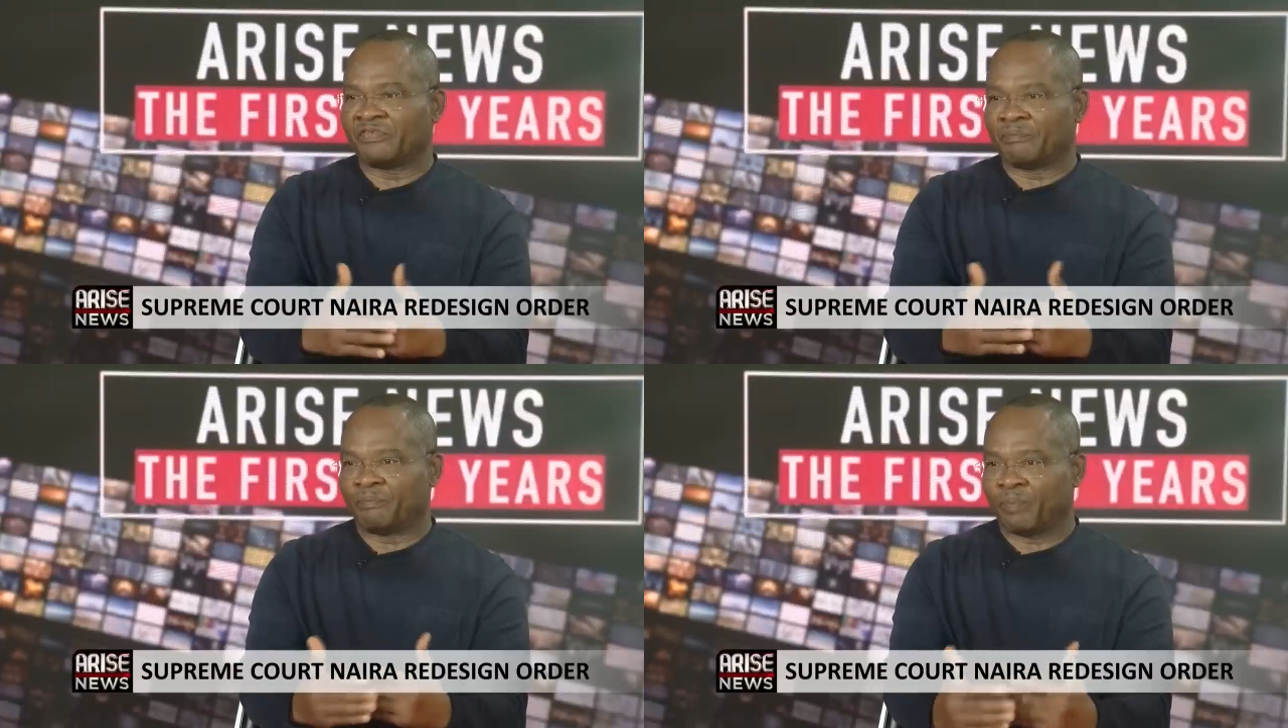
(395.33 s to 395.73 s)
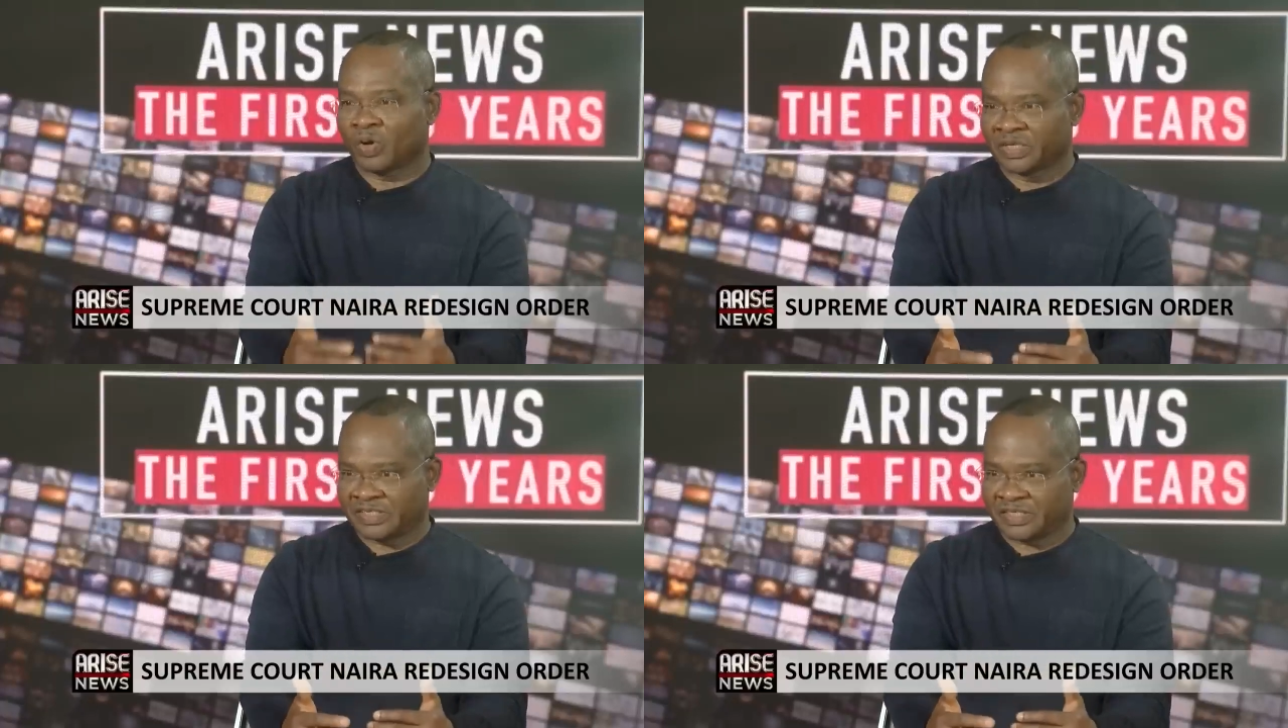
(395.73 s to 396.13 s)

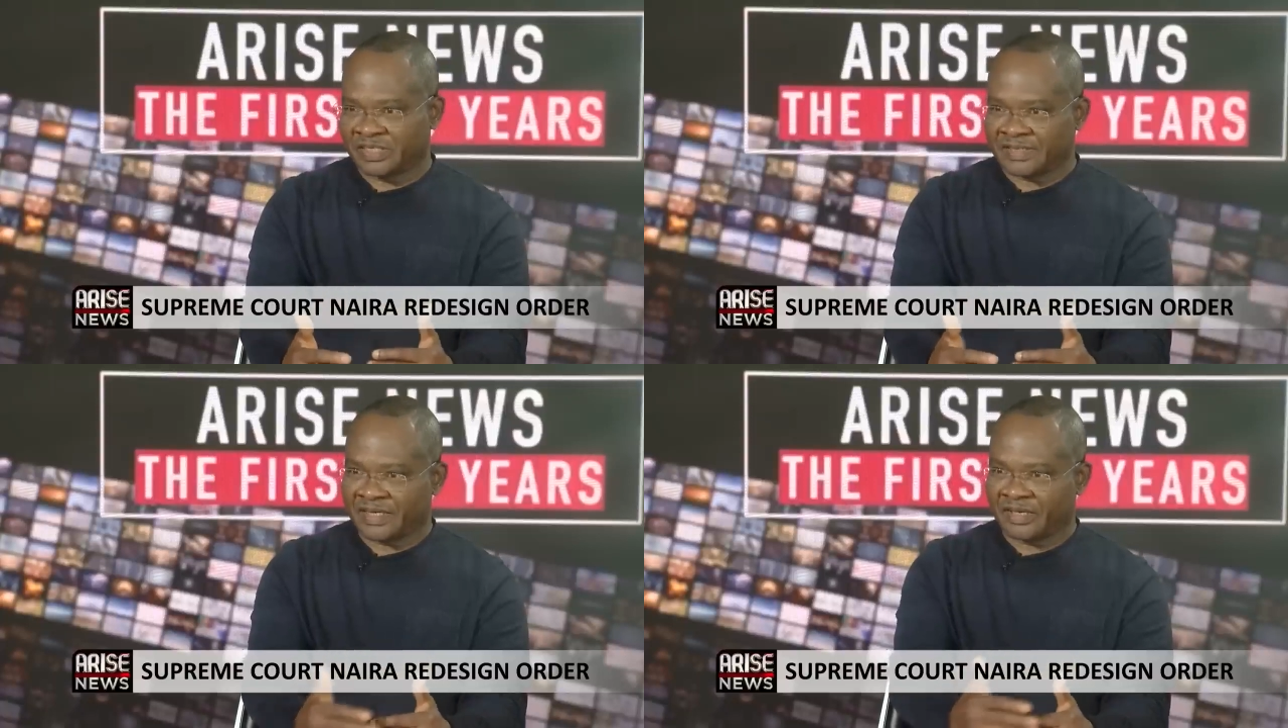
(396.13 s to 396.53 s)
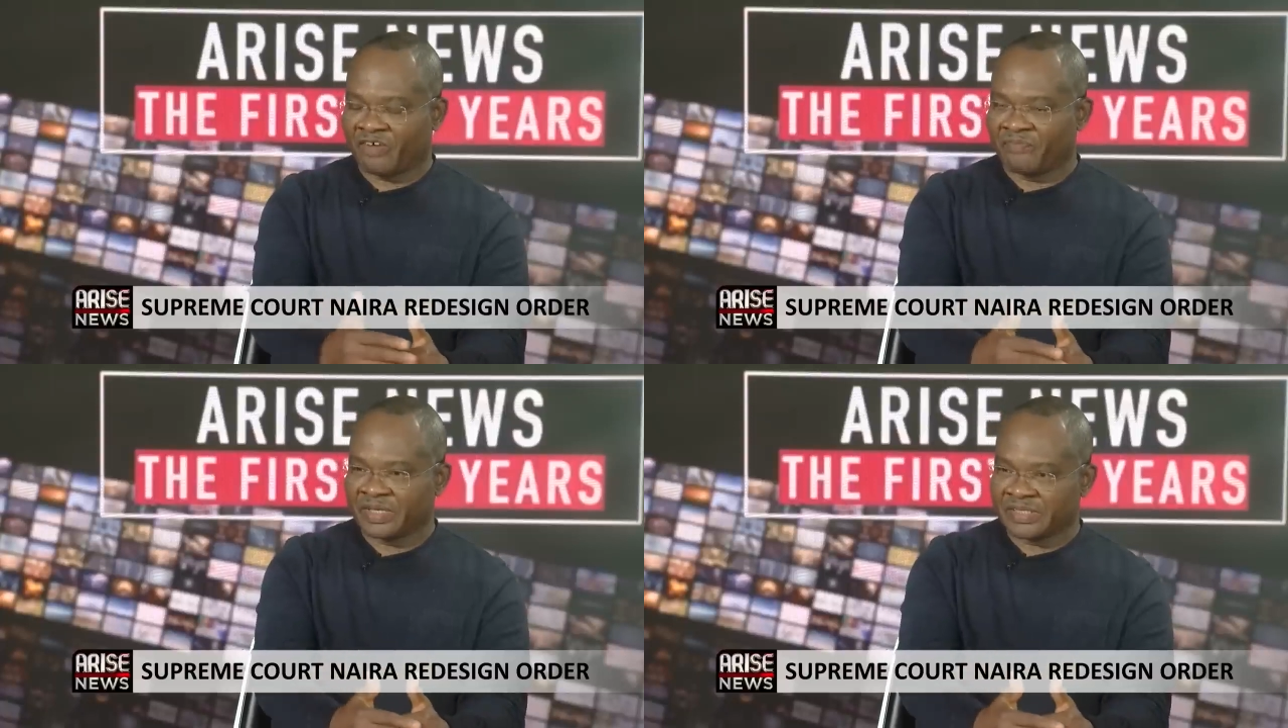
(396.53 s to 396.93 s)
policies that the
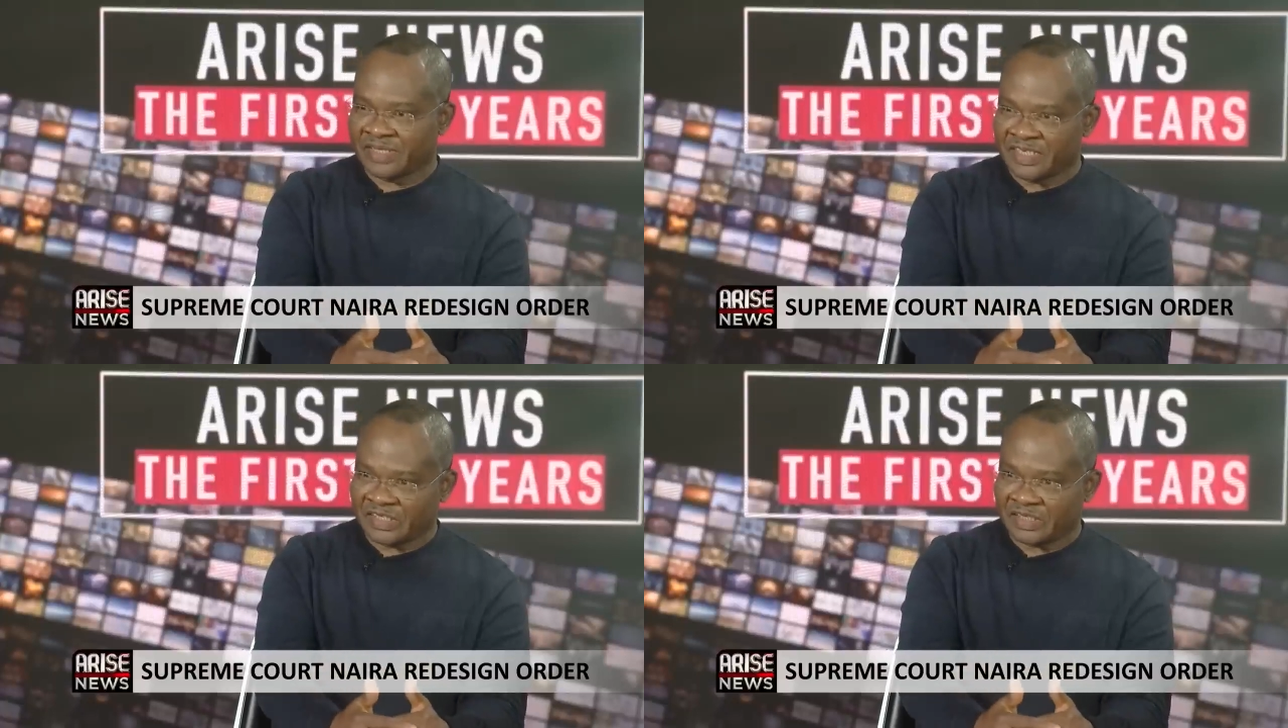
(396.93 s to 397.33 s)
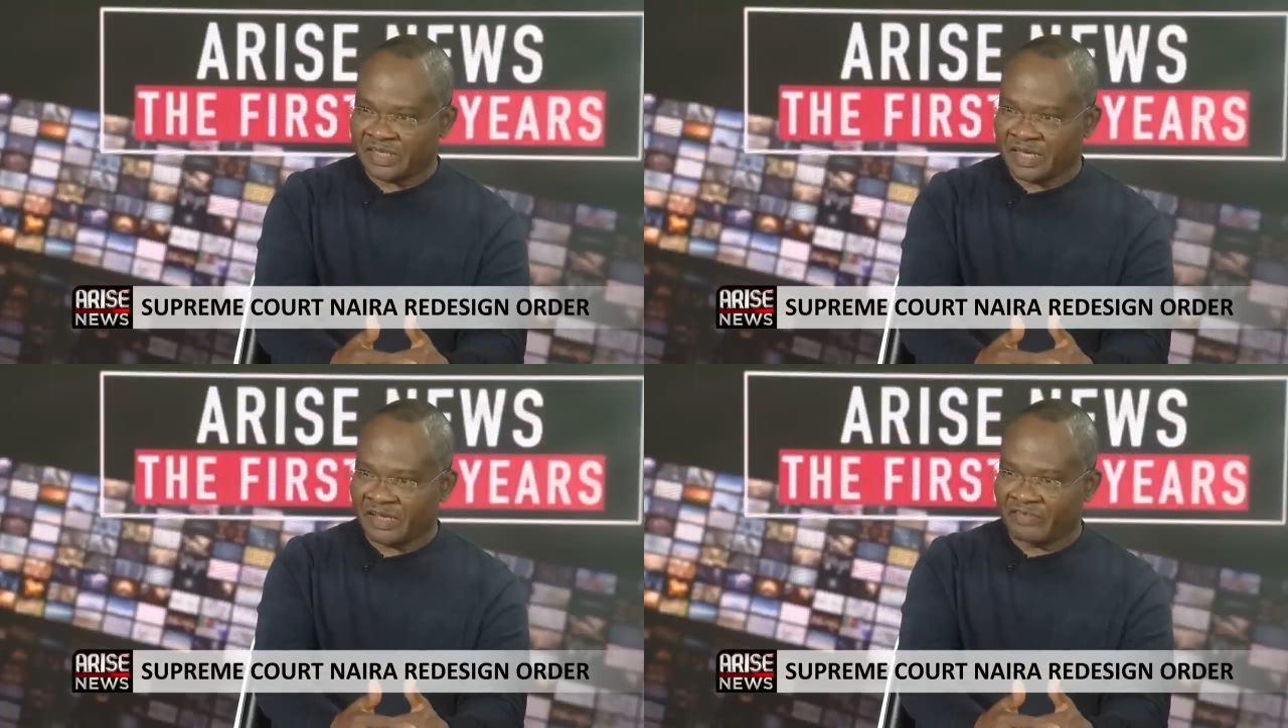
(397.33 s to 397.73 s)
government sets,
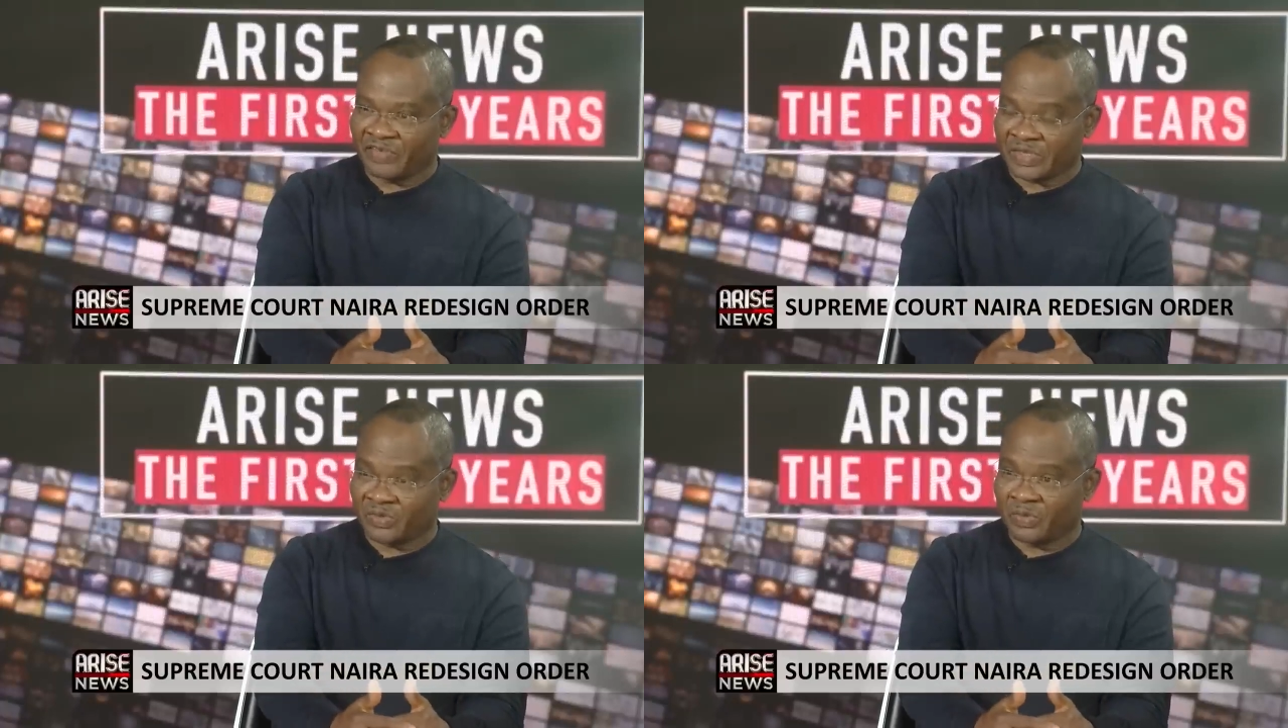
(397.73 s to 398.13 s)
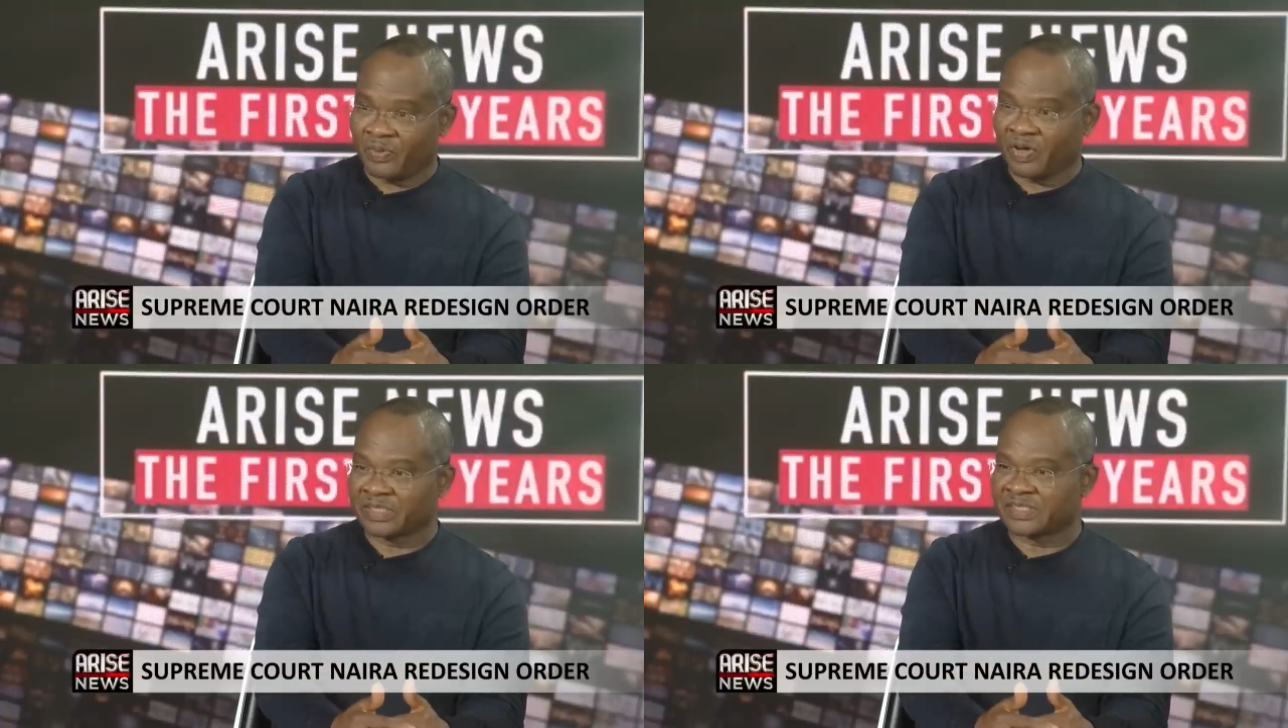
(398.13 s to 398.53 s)
fiscal
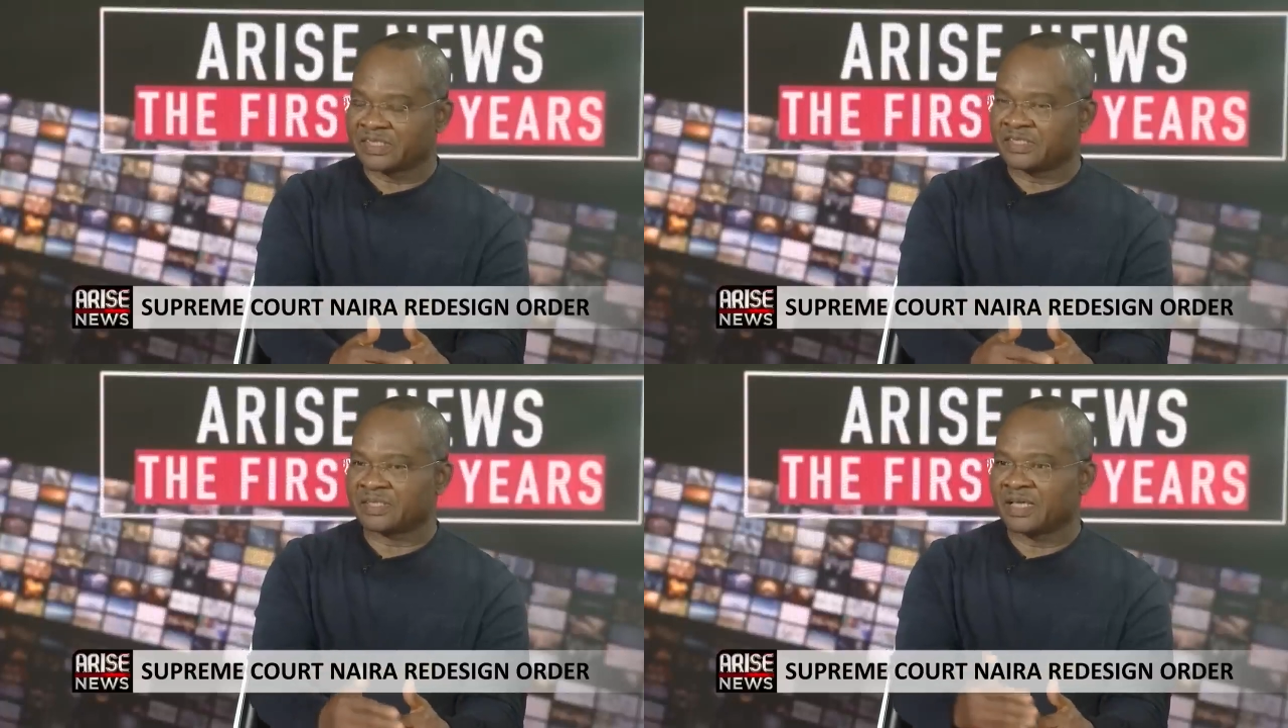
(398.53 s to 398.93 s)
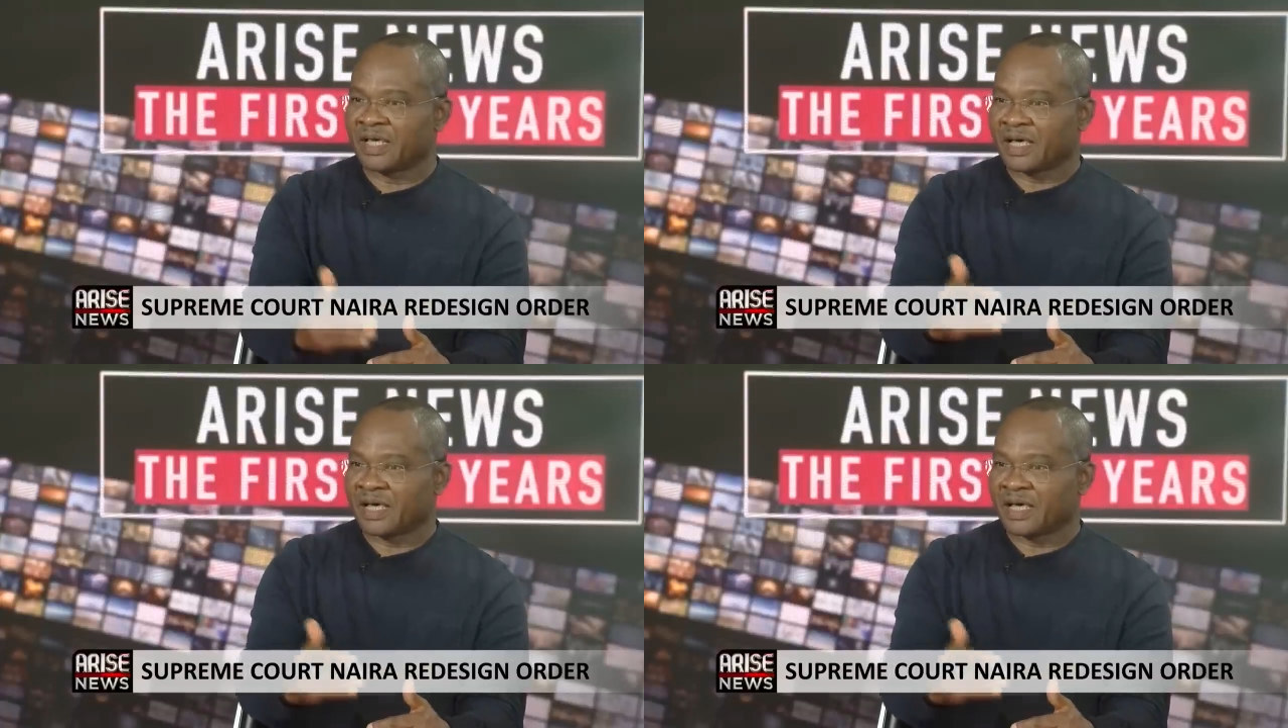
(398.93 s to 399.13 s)
policies.